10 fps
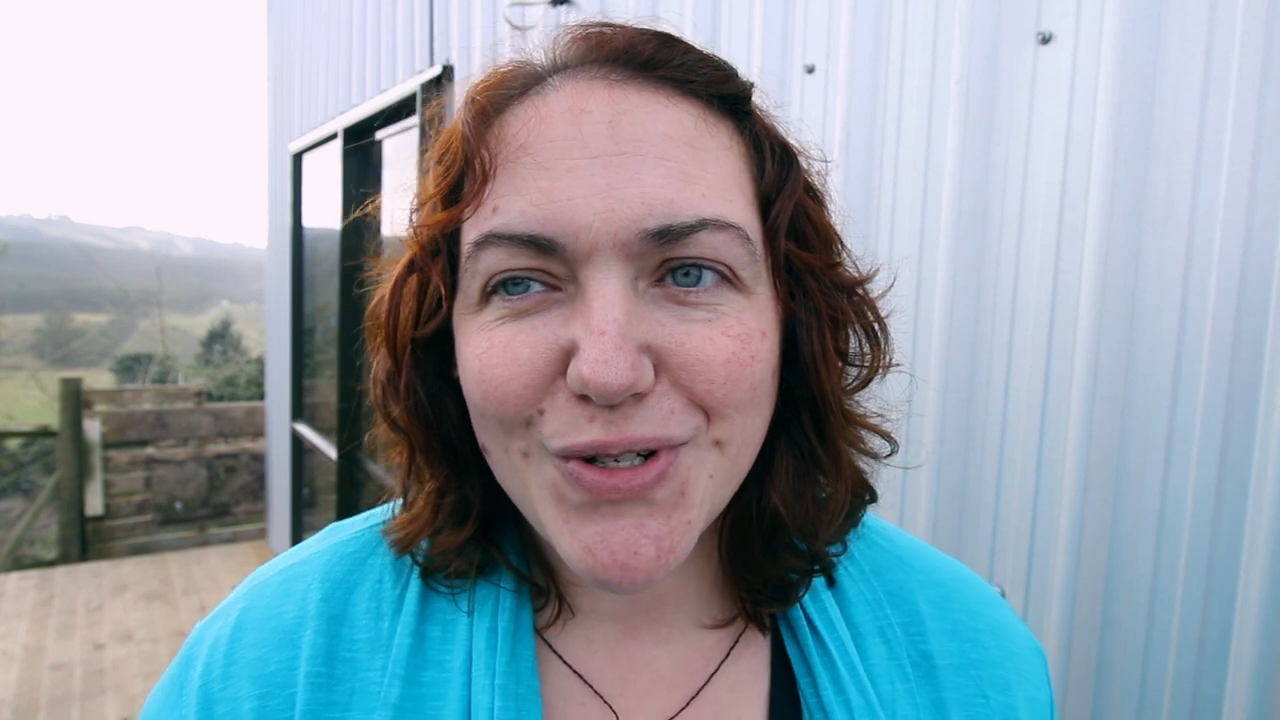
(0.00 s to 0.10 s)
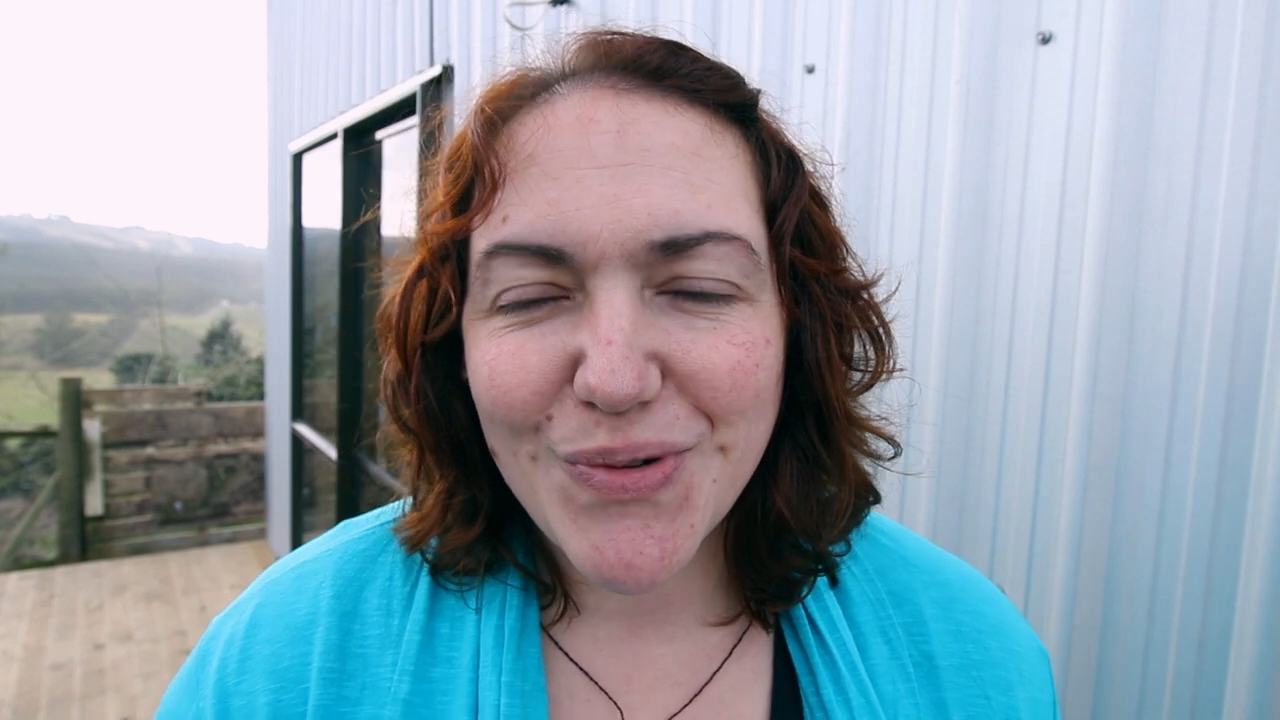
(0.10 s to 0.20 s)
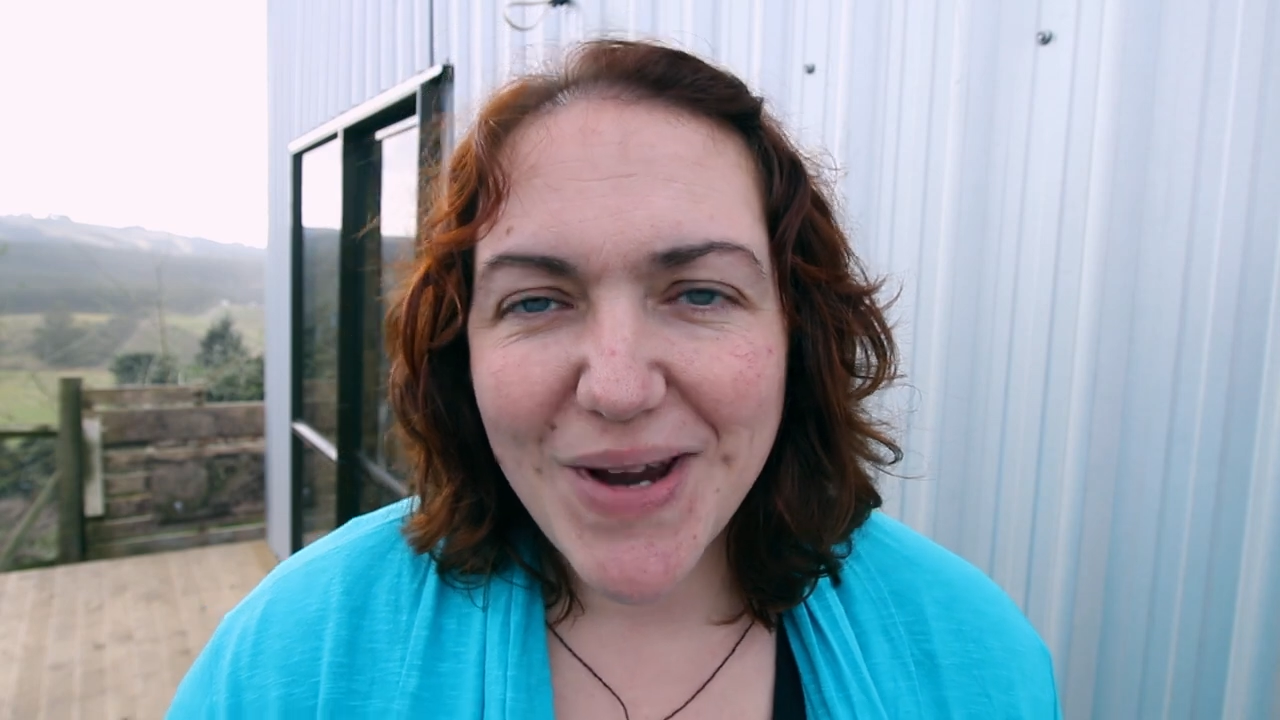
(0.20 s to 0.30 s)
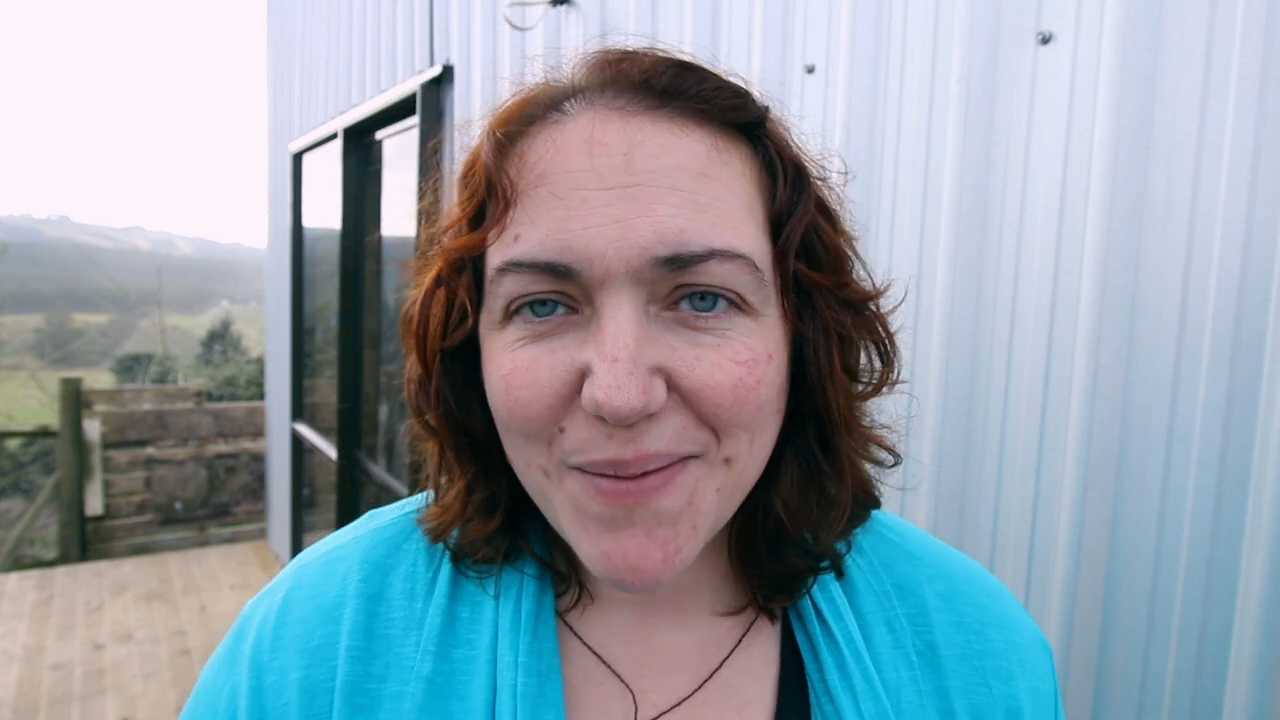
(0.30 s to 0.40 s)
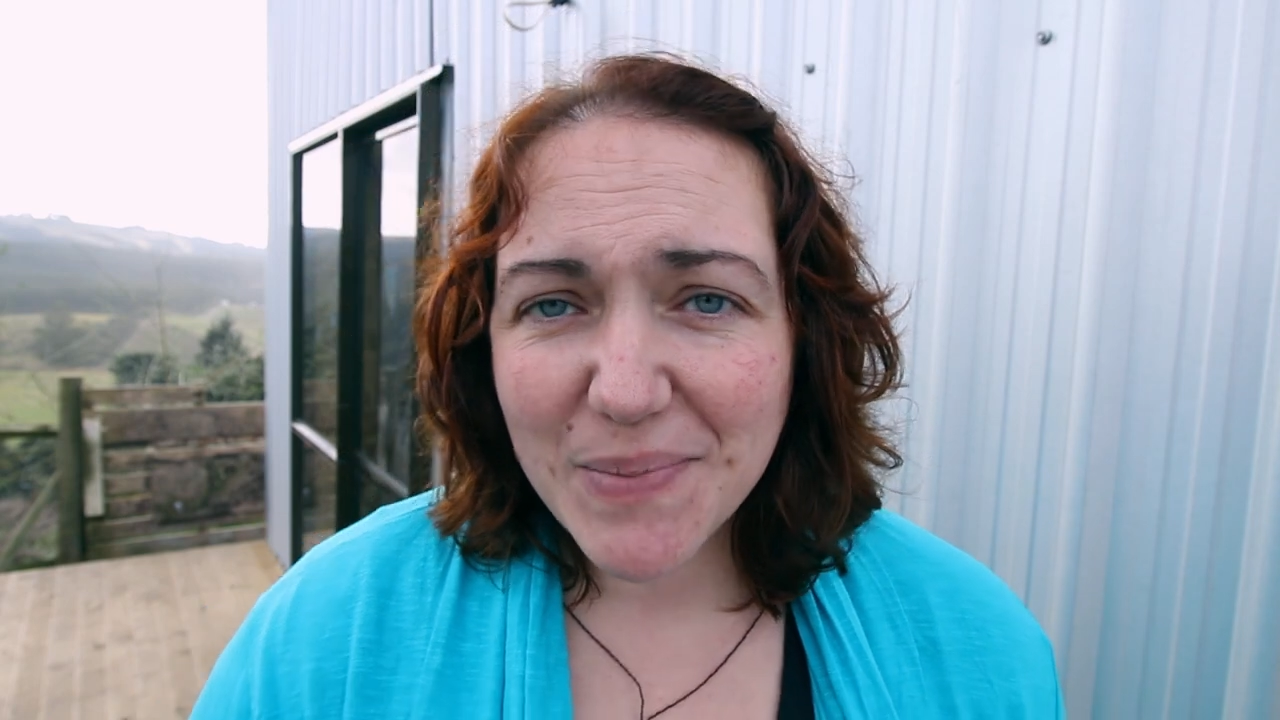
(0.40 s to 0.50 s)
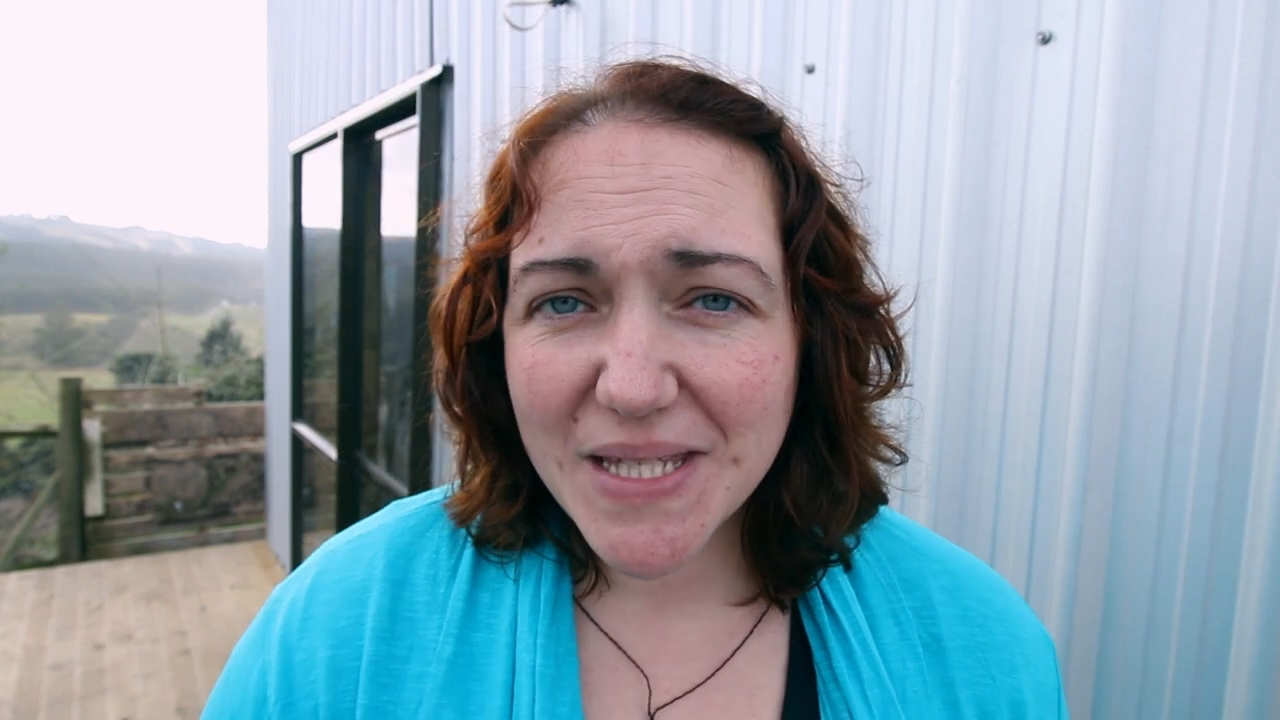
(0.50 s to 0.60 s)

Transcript: traps